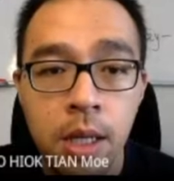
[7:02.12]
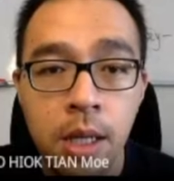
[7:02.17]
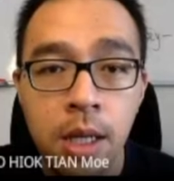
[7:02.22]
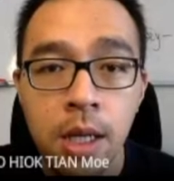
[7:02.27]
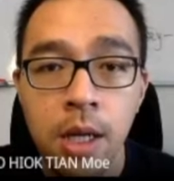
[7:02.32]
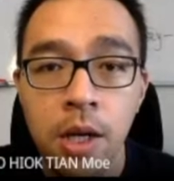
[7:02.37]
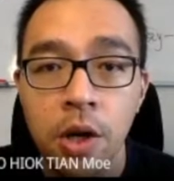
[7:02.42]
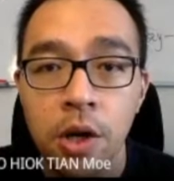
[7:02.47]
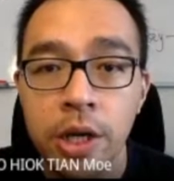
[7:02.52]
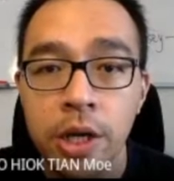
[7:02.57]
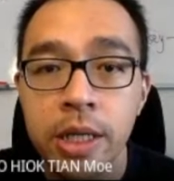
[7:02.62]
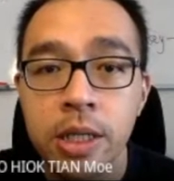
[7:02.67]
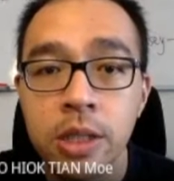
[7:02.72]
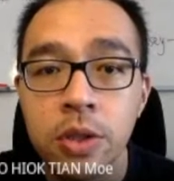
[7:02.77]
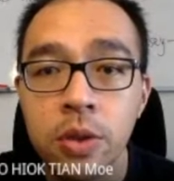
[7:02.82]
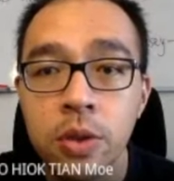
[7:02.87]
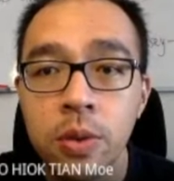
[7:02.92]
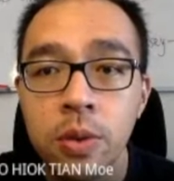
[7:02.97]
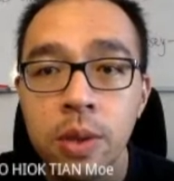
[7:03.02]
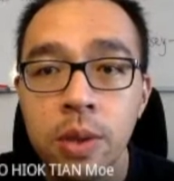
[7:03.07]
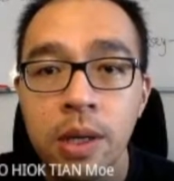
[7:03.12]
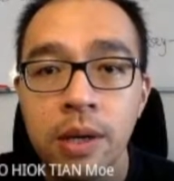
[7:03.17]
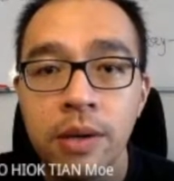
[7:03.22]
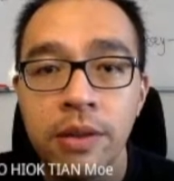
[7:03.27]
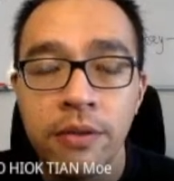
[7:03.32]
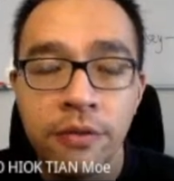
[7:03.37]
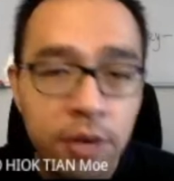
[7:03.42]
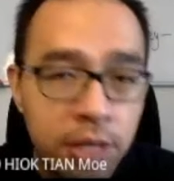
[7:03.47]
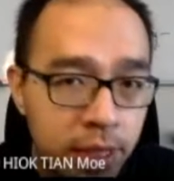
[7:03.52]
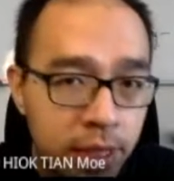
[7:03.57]
Okay, so the
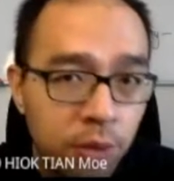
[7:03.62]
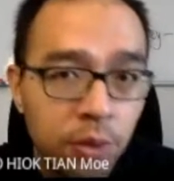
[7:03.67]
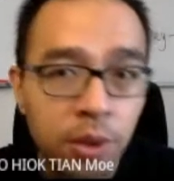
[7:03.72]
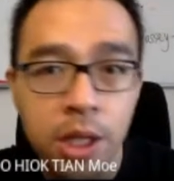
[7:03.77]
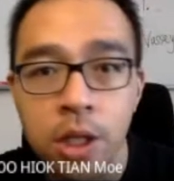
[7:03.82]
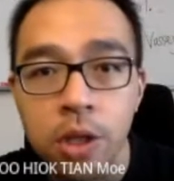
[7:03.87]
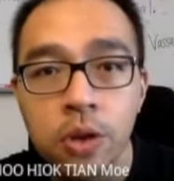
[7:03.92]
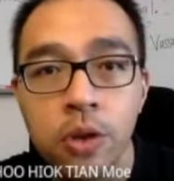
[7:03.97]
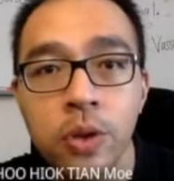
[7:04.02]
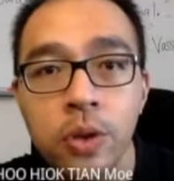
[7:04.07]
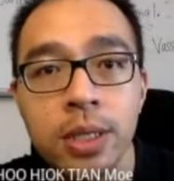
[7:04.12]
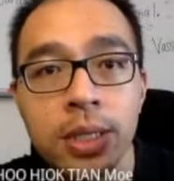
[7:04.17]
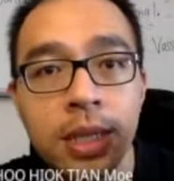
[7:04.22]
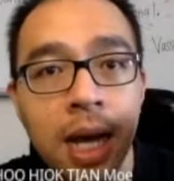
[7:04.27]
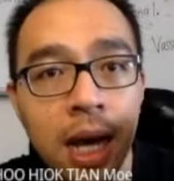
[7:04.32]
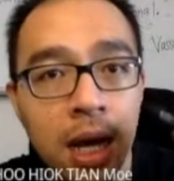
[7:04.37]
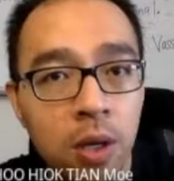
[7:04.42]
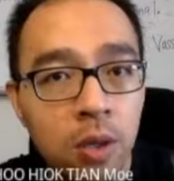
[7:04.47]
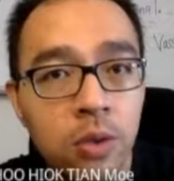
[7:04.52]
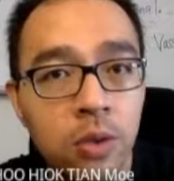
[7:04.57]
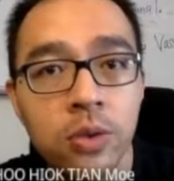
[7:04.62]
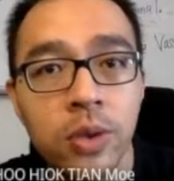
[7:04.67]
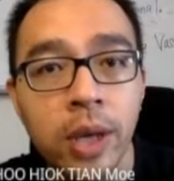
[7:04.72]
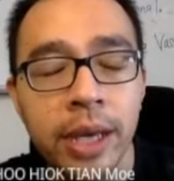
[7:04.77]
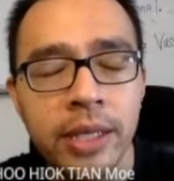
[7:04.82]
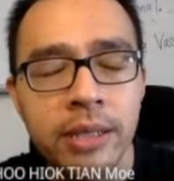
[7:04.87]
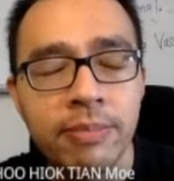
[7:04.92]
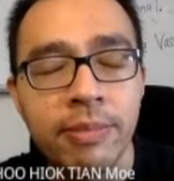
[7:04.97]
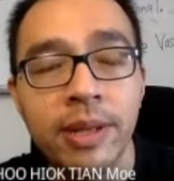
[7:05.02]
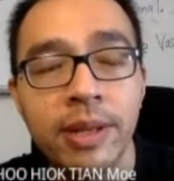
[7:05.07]
first thing we need to know is how to
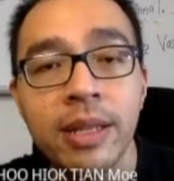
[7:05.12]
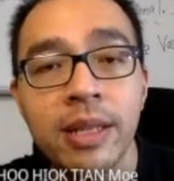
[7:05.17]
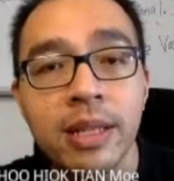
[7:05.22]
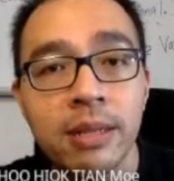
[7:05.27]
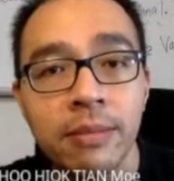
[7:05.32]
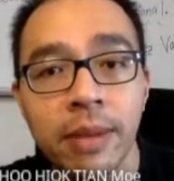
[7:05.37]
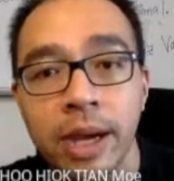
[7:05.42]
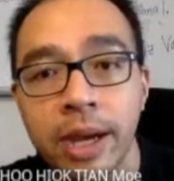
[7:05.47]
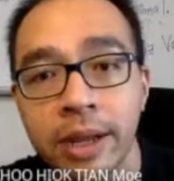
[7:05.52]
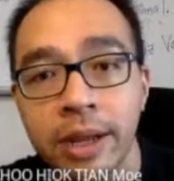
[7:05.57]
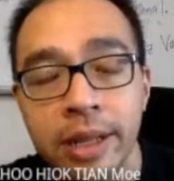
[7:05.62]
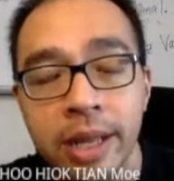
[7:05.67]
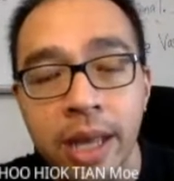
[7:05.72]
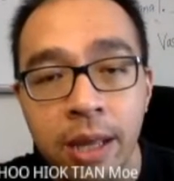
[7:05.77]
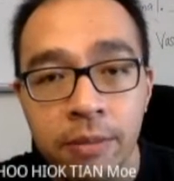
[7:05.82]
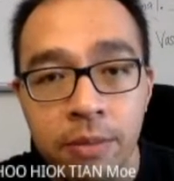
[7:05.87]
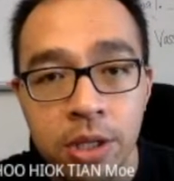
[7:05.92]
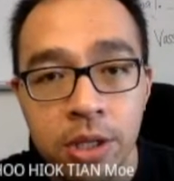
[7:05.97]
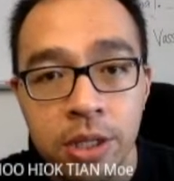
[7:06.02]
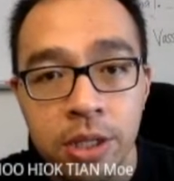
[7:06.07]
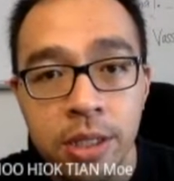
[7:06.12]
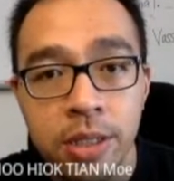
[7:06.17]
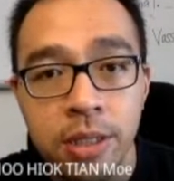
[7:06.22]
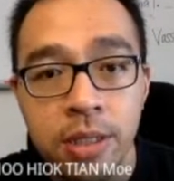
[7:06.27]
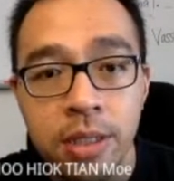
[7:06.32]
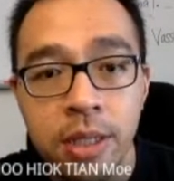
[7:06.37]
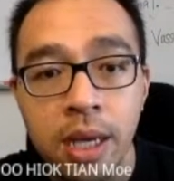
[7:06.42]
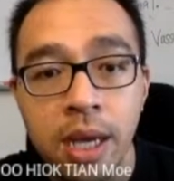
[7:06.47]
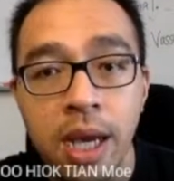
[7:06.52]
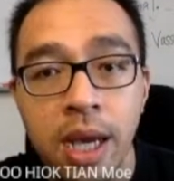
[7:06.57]
explain thermionic emission
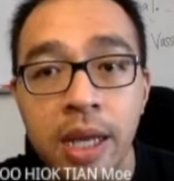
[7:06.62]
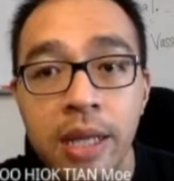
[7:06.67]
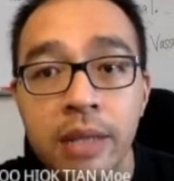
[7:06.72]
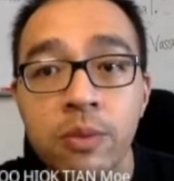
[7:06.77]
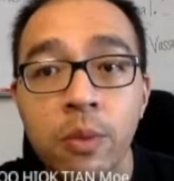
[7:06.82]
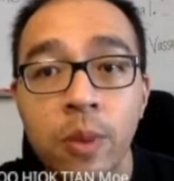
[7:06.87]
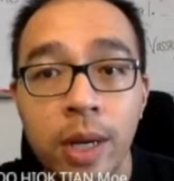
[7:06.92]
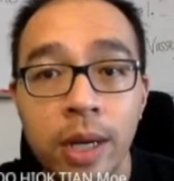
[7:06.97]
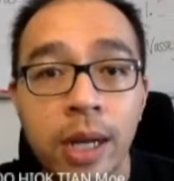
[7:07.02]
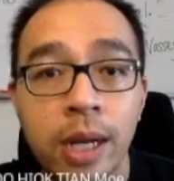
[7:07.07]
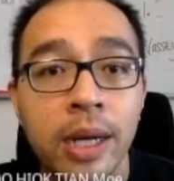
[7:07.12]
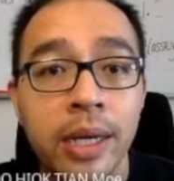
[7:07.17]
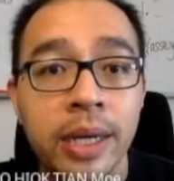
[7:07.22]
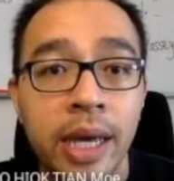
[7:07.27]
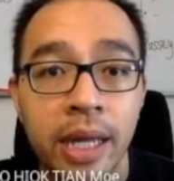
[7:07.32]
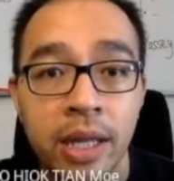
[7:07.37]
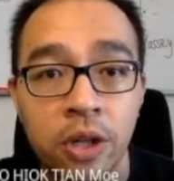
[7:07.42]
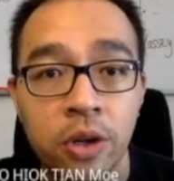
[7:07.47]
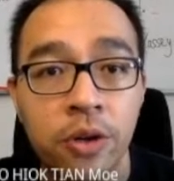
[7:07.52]
and what are cathode